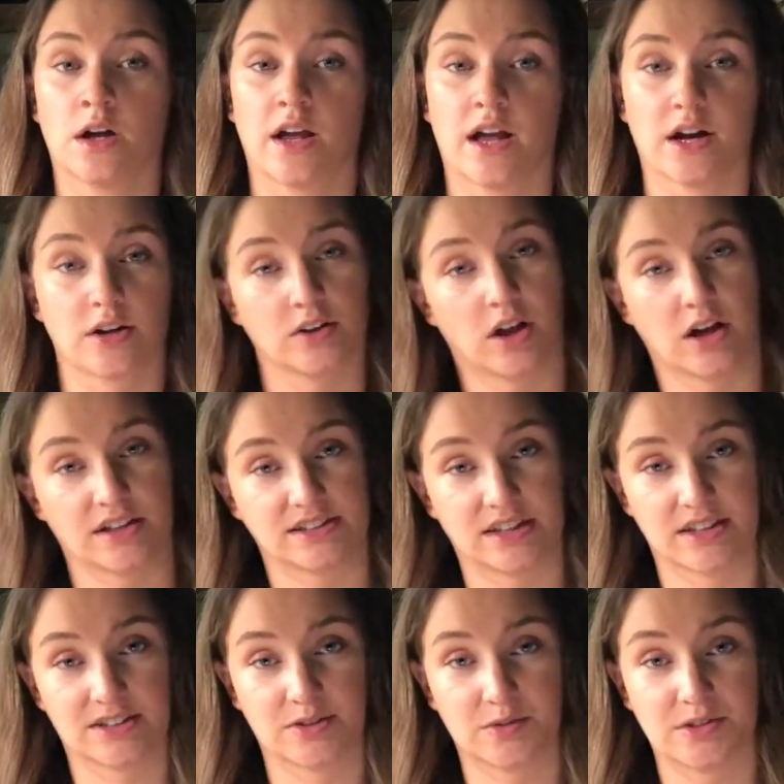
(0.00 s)
hair loss
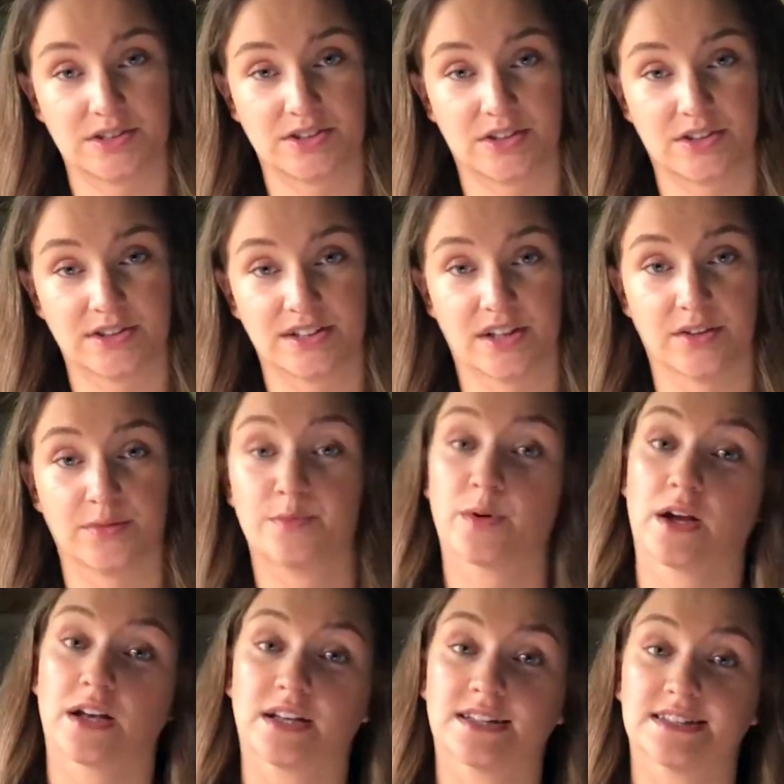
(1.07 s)
as a result of
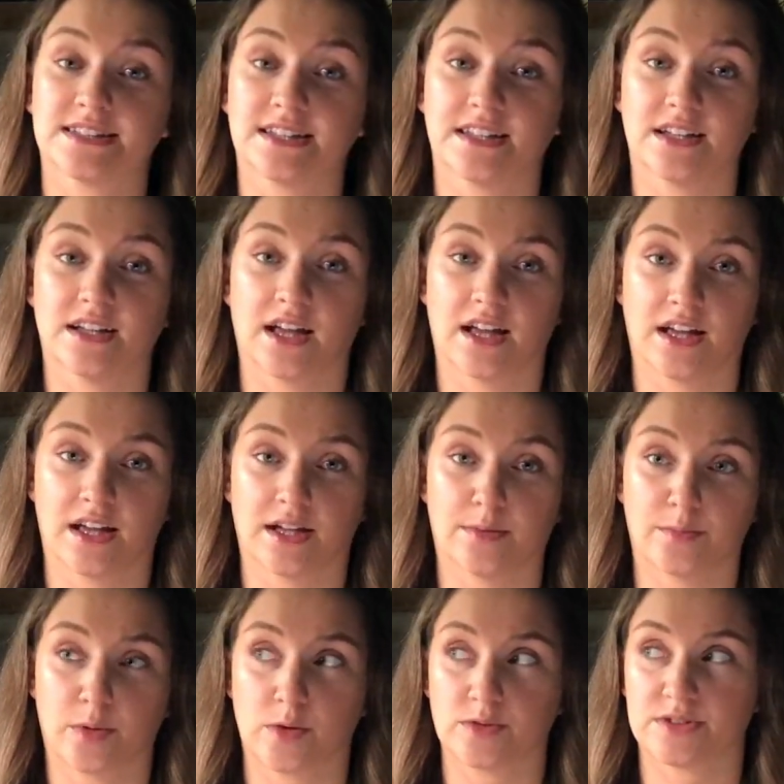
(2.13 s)
pregnancy
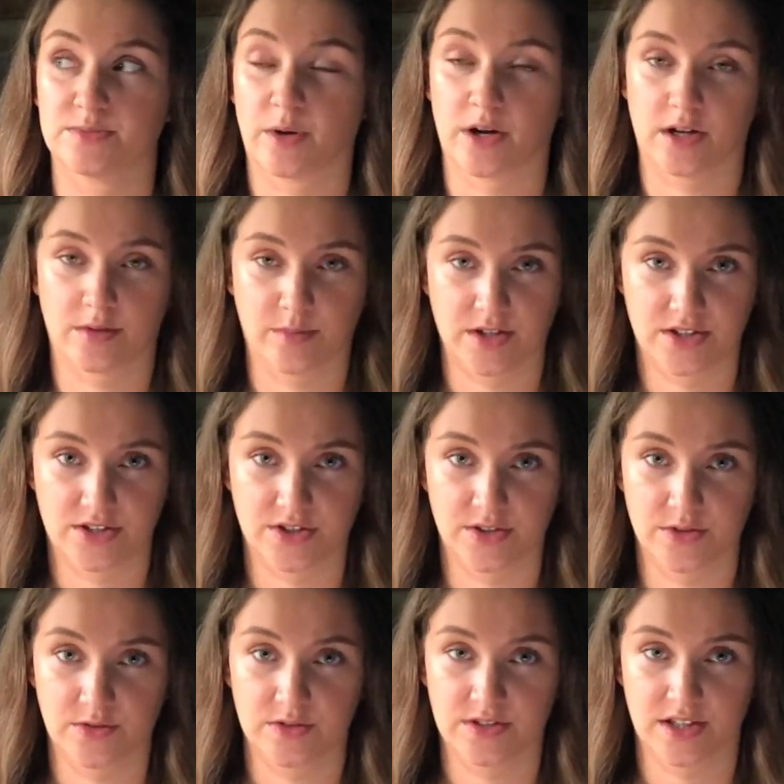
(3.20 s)
and postpartum
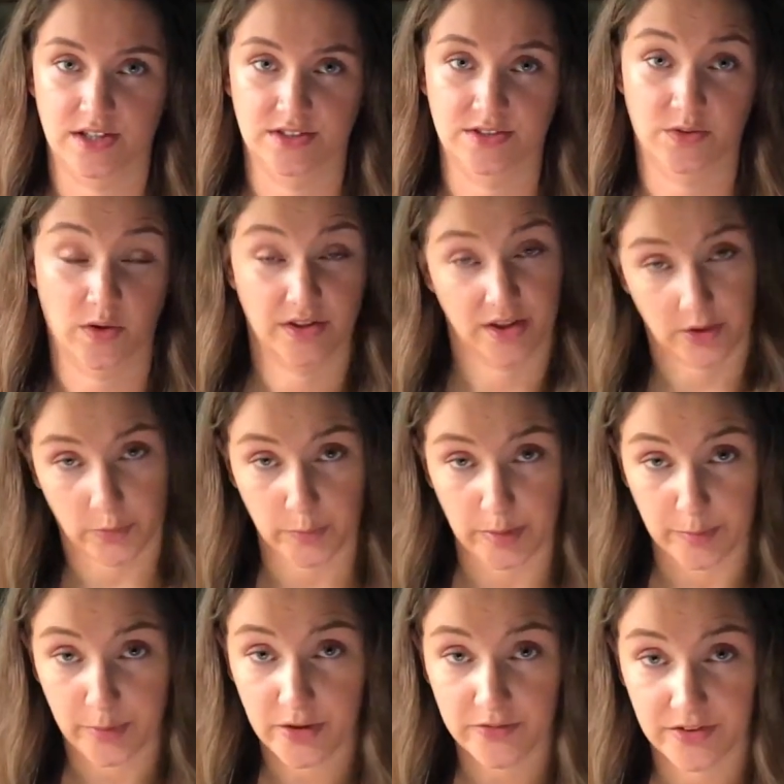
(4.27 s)
issues, and so I thought it would
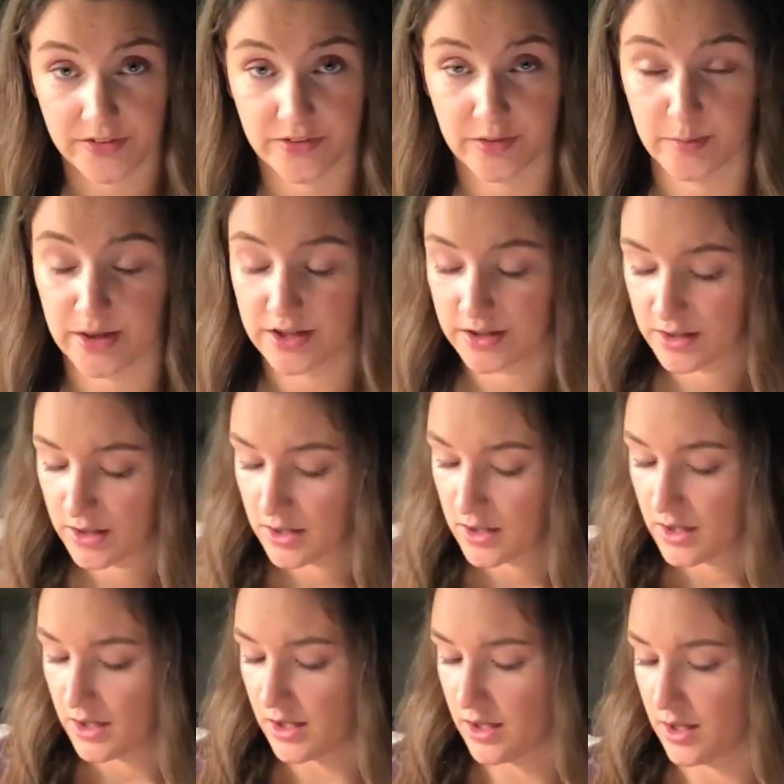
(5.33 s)
be perfect for me.
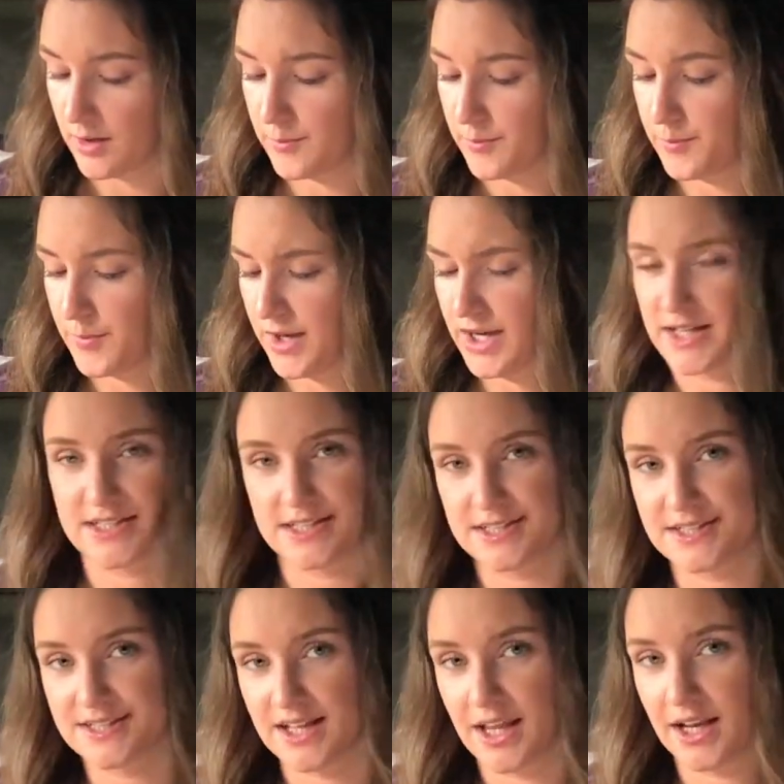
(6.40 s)
And it
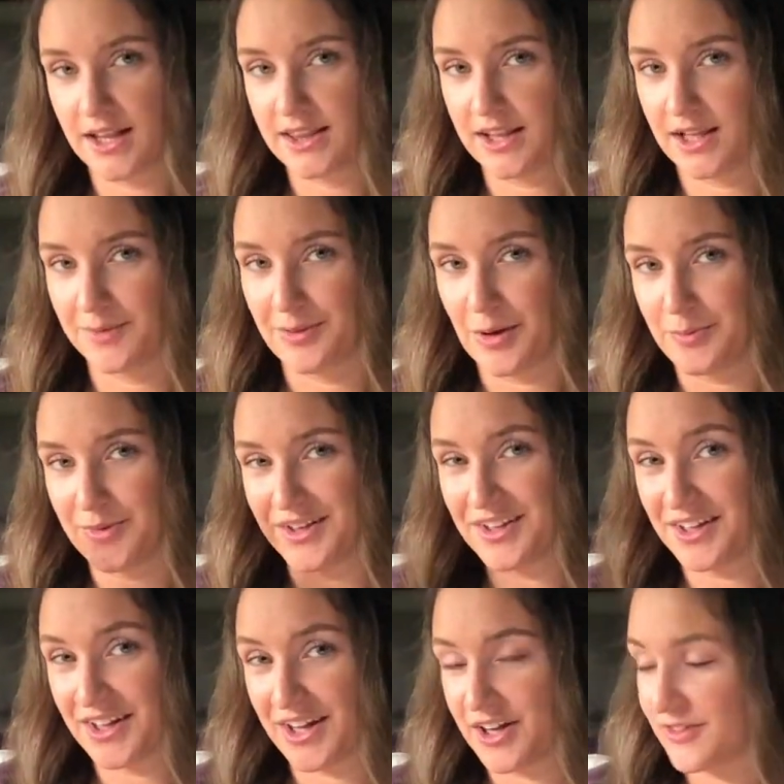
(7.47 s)
didn't say anything about
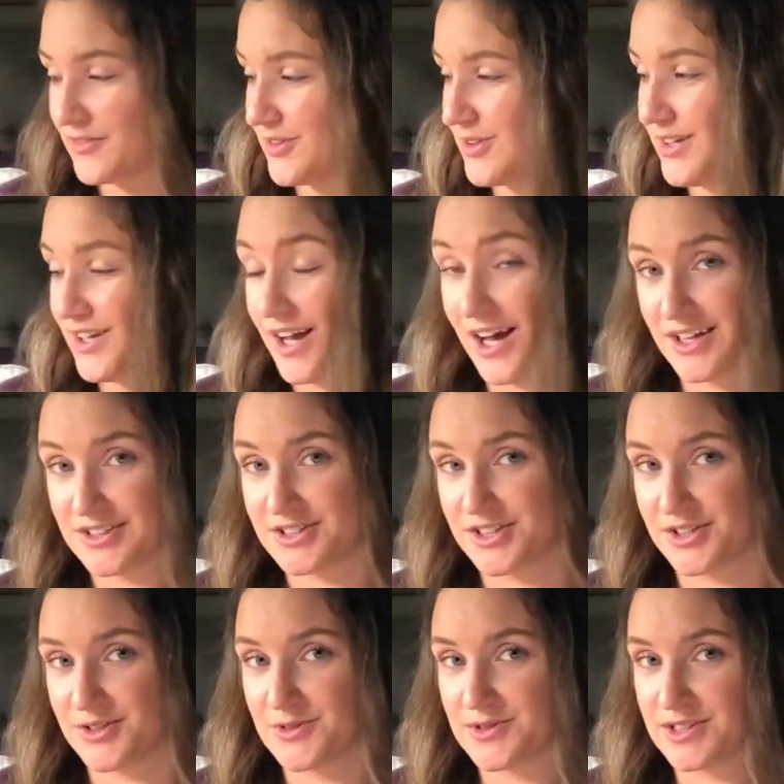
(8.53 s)
being careful not to
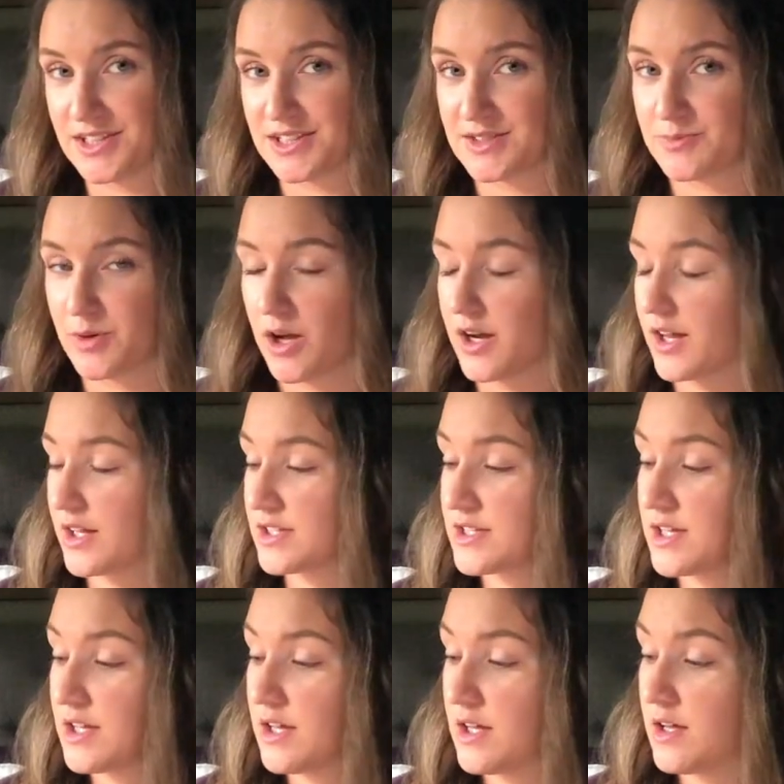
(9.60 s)
use this product.
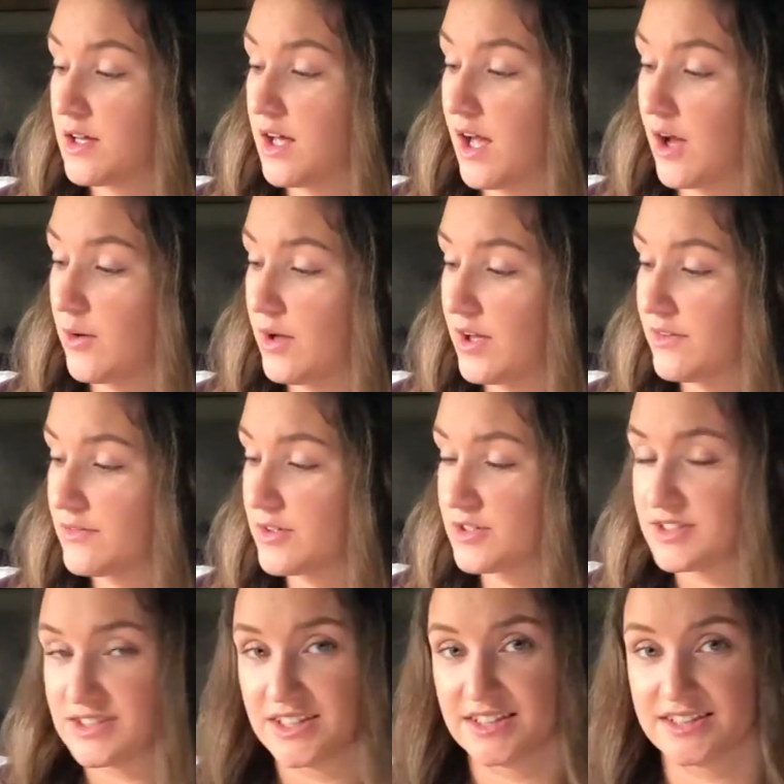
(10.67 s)

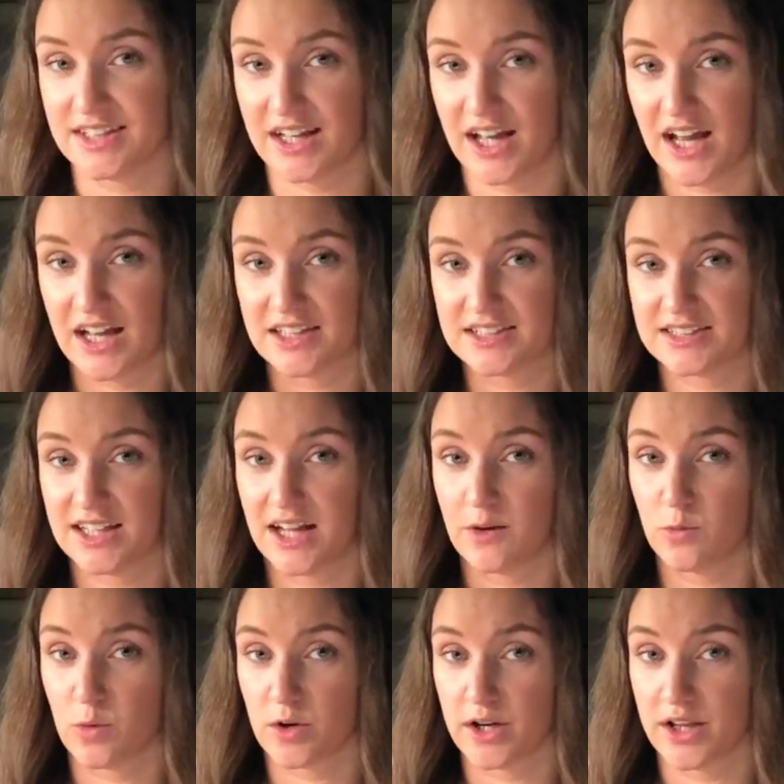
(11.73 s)
However, since it has
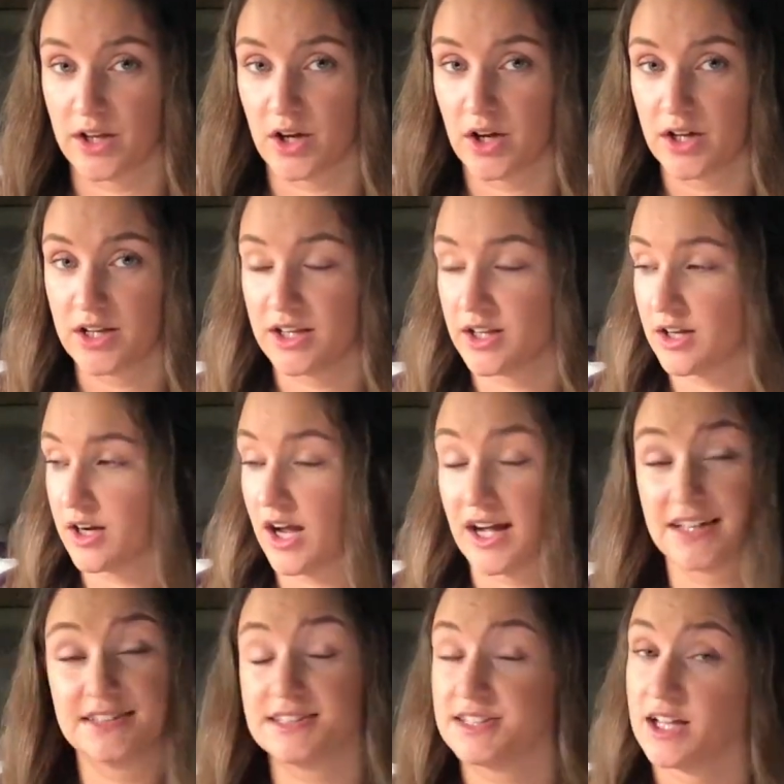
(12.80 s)
that warning on here,
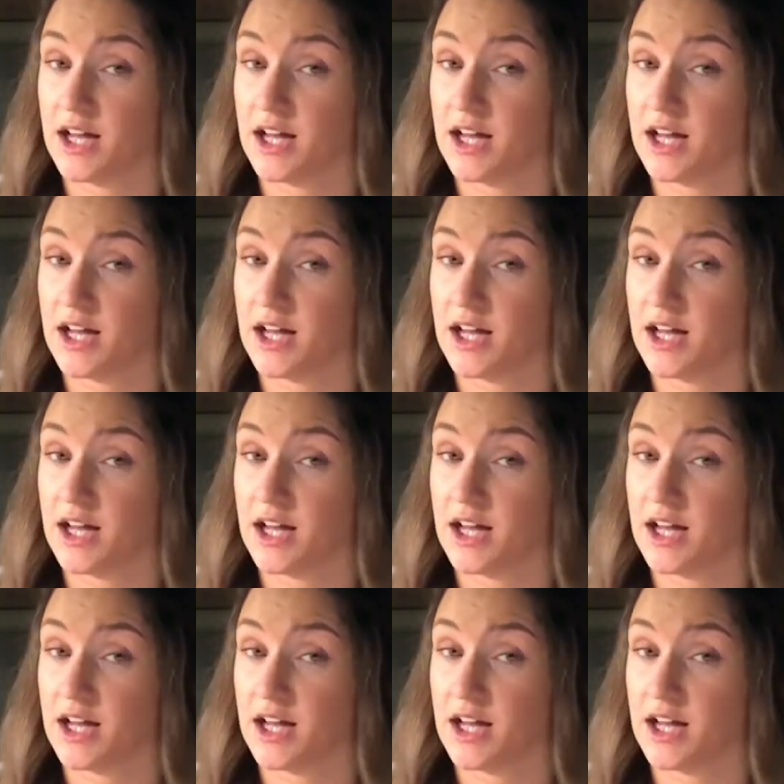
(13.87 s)
I